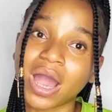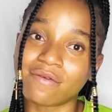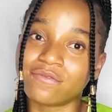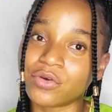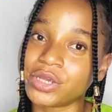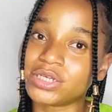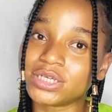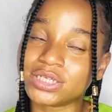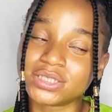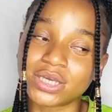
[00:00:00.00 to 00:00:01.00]
avoid
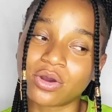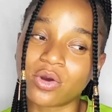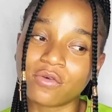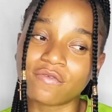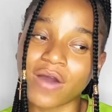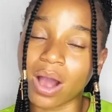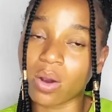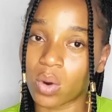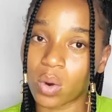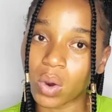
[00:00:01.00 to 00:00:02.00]
intake of
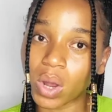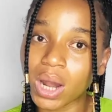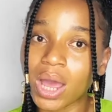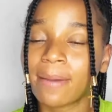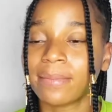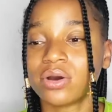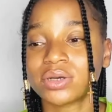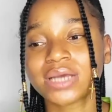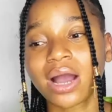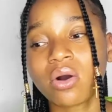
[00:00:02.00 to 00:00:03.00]
alcohol
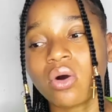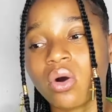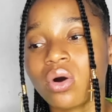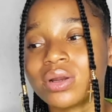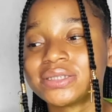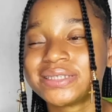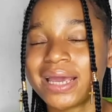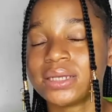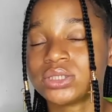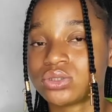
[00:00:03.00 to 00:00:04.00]
because alcohol
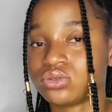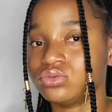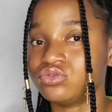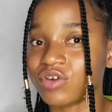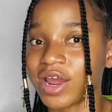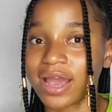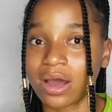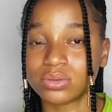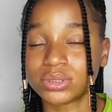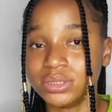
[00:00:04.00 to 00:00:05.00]
tends to dry
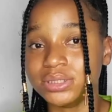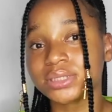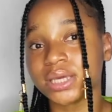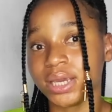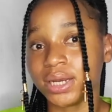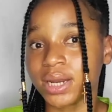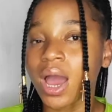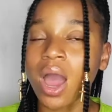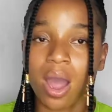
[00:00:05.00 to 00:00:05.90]
out the skin